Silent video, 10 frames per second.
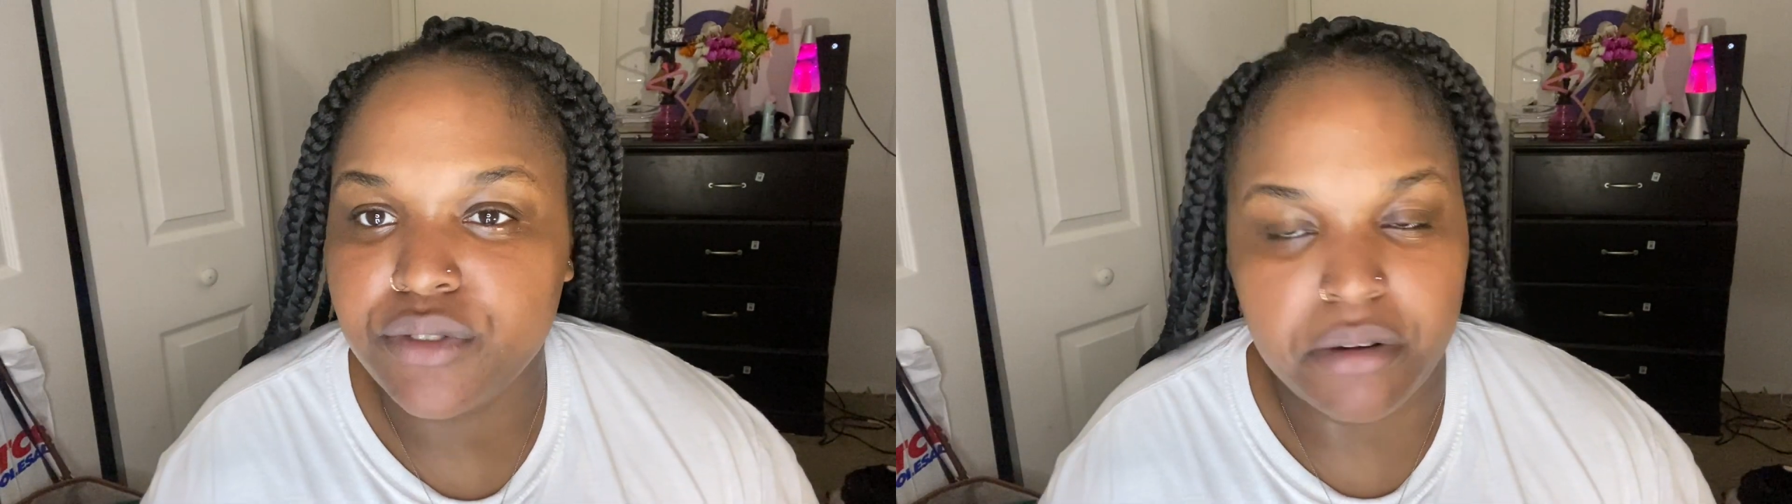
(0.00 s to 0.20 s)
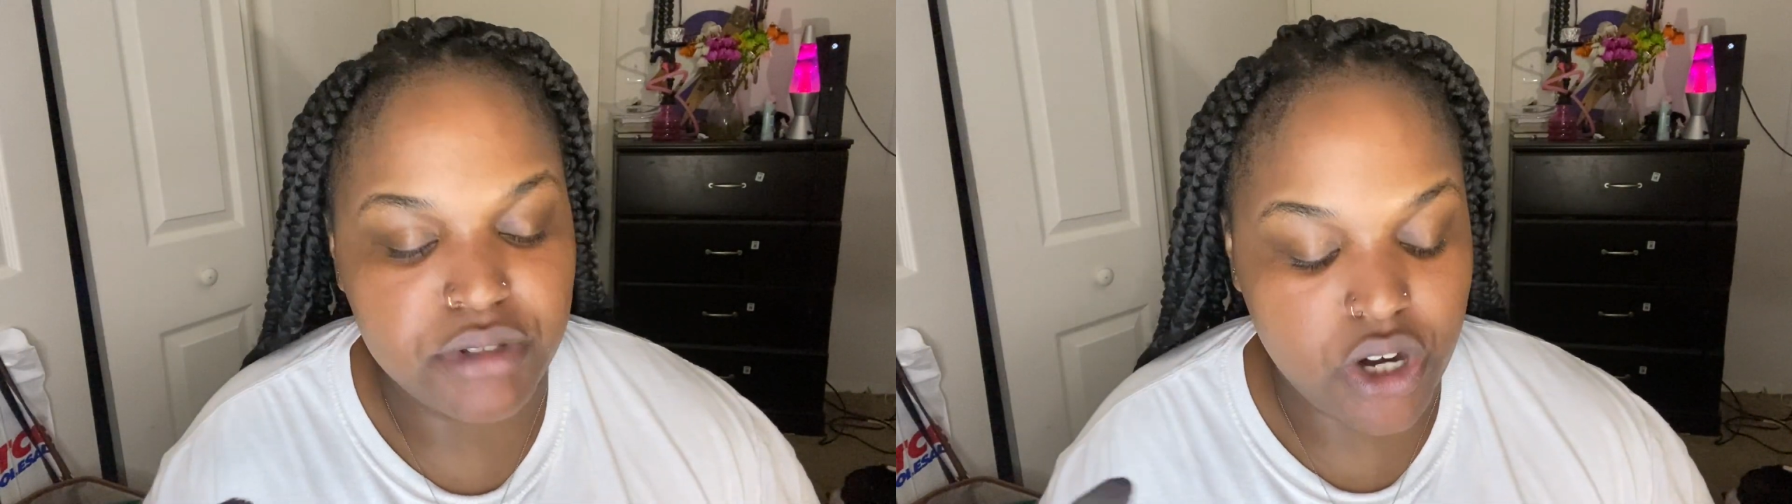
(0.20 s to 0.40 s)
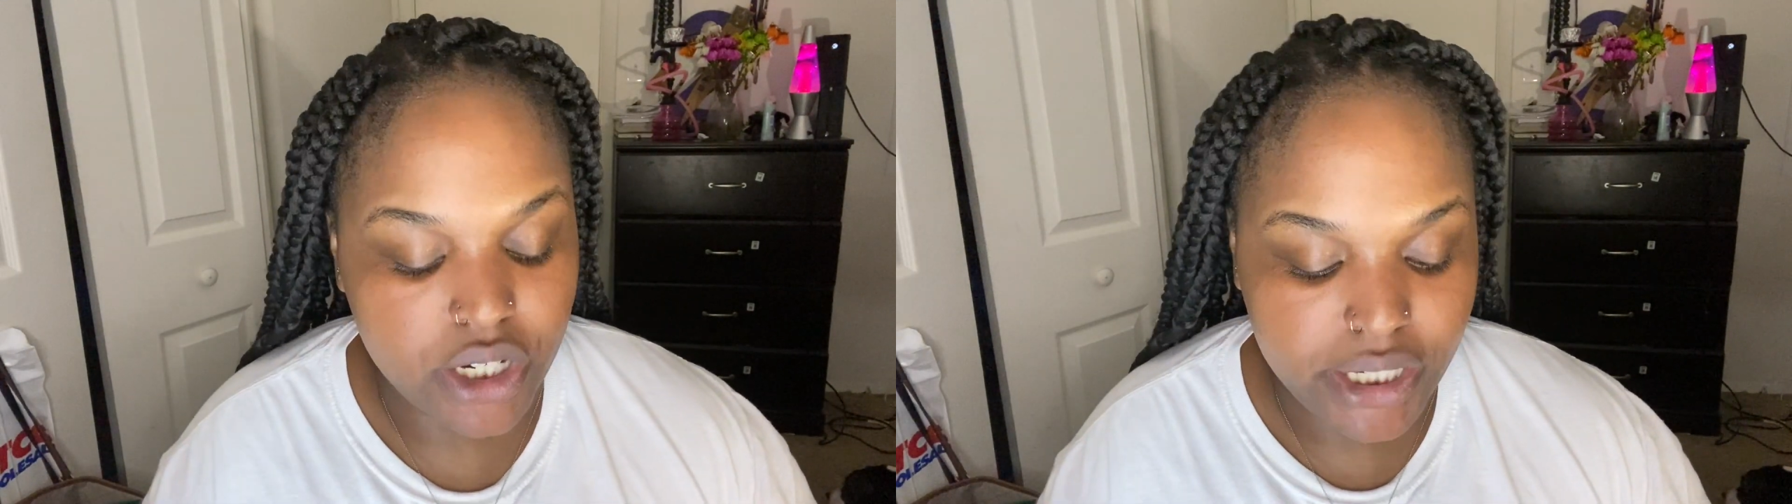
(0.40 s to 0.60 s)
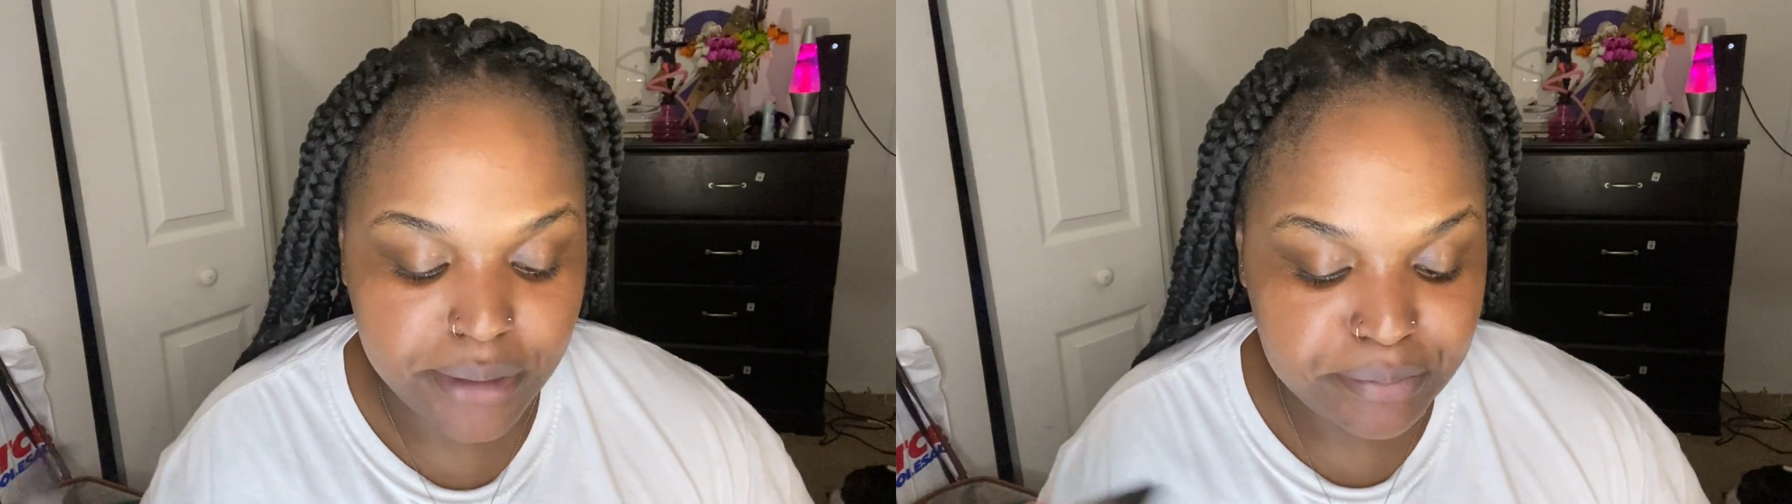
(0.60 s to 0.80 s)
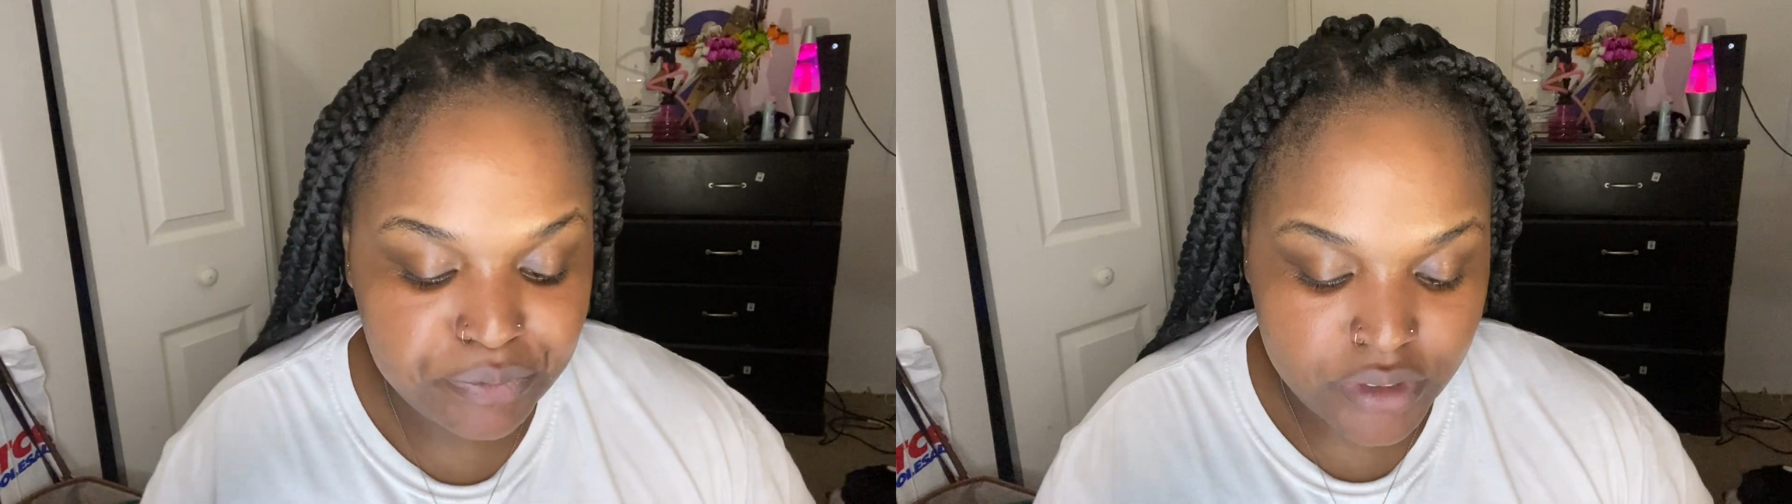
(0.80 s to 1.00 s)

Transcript: from Target.